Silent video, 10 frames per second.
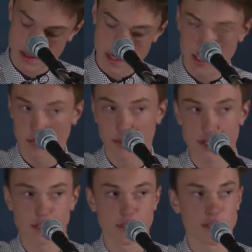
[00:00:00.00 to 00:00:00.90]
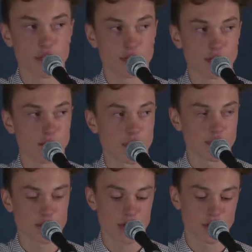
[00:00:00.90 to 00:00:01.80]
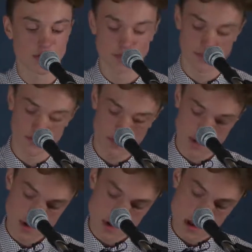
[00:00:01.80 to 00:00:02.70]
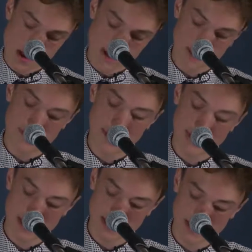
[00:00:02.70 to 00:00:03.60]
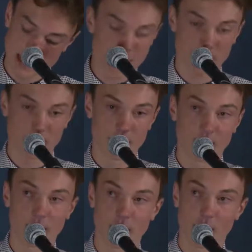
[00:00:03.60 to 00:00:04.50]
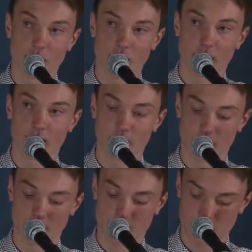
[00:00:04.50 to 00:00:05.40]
and the magician's use of misdirection. All of these things together are what can fool you.